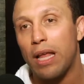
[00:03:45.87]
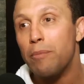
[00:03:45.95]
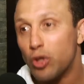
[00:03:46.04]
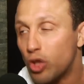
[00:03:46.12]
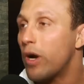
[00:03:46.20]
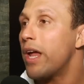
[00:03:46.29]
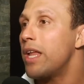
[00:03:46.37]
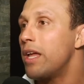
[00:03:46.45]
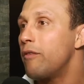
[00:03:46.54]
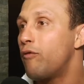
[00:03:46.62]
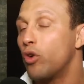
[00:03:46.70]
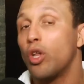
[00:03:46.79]
I'm
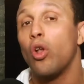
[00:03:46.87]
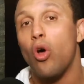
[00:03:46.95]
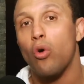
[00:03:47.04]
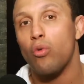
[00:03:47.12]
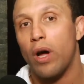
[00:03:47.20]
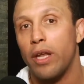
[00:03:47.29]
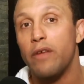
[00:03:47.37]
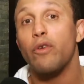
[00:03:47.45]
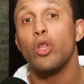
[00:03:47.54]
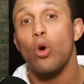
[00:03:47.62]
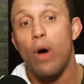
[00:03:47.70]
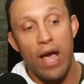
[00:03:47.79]
training for the long run.
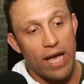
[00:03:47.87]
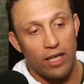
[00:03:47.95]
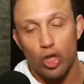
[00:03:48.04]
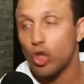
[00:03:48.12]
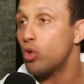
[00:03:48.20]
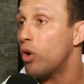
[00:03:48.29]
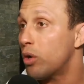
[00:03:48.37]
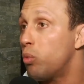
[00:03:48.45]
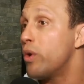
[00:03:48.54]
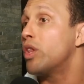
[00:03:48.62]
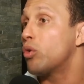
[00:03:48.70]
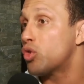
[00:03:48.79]
Even though I had a short
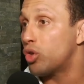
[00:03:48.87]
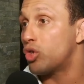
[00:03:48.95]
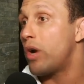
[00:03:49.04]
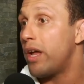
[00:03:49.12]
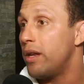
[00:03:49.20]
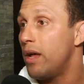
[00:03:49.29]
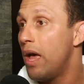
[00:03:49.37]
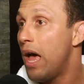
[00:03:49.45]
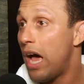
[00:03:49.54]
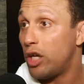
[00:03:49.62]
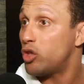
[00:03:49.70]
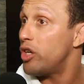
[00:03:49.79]
window to train,
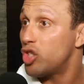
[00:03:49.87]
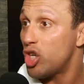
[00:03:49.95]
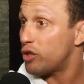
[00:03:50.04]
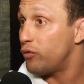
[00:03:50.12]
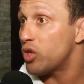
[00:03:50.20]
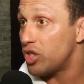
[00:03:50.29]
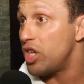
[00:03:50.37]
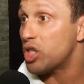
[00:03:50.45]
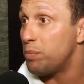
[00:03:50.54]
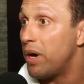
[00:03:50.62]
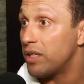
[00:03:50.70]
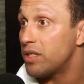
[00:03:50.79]
I trained just for
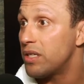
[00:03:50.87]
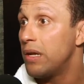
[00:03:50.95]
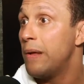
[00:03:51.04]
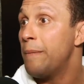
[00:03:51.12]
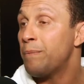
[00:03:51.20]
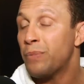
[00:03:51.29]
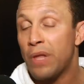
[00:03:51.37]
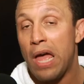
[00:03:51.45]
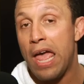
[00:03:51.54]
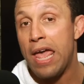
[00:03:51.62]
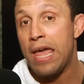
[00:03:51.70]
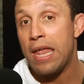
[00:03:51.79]
six months,
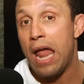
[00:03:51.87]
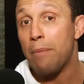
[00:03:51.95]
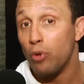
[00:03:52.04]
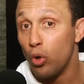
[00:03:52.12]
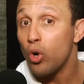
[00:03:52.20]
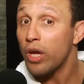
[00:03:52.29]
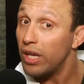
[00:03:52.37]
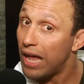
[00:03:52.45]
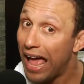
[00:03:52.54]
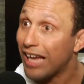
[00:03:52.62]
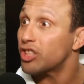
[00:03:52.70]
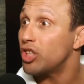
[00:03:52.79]
and I'm looking
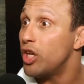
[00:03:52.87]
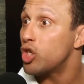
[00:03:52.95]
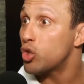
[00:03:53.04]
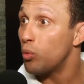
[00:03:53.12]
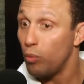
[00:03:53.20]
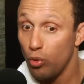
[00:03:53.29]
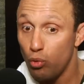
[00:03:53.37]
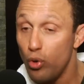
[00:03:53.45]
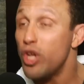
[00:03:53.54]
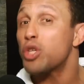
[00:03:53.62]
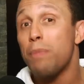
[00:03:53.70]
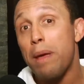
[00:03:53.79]
actually to
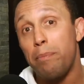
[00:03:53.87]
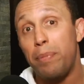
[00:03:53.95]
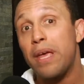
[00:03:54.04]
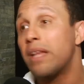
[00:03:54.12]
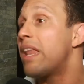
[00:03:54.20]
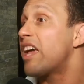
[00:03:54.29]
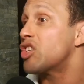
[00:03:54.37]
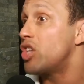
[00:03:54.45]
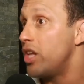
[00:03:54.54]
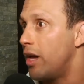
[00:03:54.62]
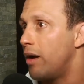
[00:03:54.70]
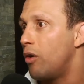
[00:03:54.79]
reach my peak next
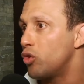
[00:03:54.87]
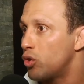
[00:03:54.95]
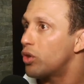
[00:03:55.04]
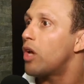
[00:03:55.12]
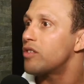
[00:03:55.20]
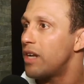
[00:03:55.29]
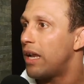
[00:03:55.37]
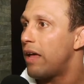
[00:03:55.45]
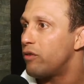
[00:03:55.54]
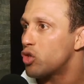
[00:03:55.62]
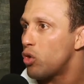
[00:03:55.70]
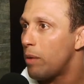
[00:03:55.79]
year on
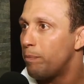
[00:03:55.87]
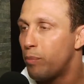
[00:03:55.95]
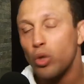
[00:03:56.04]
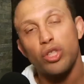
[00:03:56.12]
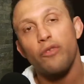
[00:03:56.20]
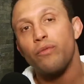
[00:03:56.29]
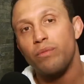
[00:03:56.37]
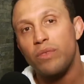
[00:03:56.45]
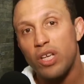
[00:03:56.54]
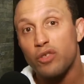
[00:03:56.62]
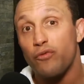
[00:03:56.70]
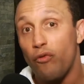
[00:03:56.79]
2011. So I'm pushing
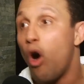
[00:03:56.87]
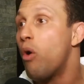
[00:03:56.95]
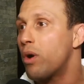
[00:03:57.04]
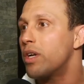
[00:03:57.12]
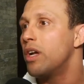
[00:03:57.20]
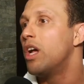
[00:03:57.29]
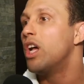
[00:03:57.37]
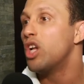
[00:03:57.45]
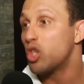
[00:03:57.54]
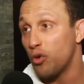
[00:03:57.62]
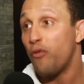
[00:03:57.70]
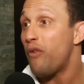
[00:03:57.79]
this forward
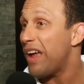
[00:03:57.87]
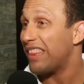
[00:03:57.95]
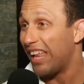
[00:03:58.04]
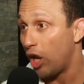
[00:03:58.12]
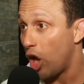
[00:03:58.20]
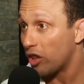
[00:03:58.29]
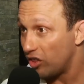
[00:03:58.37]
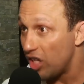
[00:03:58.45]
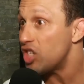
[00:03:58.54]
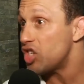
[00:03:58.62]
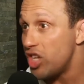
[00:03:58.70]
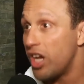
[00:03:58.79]
to fight a lot
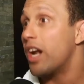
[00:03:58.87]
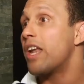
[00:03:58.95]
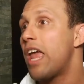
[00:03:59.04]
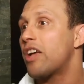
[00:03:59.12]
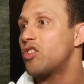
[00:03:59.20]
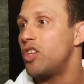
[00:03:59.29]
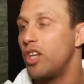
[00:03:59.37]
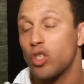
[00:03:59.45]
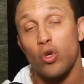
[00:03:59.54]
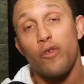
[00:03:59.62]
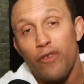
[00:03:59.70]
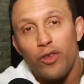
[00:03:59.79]
this year and next year.
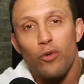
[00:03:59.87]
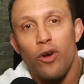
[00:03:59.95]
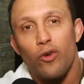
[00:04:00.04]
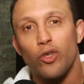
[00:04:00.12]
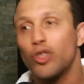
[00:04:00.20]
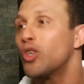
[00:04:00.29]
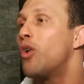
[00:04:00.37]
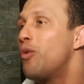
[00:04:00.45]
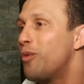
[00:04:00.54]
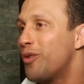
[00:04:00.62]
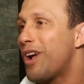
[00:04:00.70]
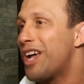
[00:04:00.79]
So if I do a good
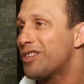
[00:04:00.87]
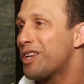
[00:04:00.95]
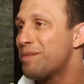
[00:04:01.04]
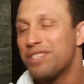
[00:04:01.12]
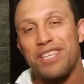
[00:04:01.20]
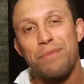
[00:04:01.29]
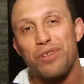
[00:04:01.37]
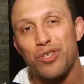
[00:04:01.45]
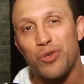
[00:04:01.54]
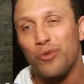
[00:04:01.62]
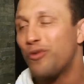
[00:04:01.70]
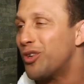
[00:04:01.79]
show, you guys are gonna be seeing me
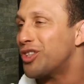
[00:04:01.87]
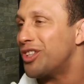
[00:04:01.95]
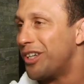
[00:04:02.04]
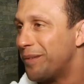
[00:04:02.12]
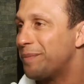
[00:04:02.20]
soon for sure.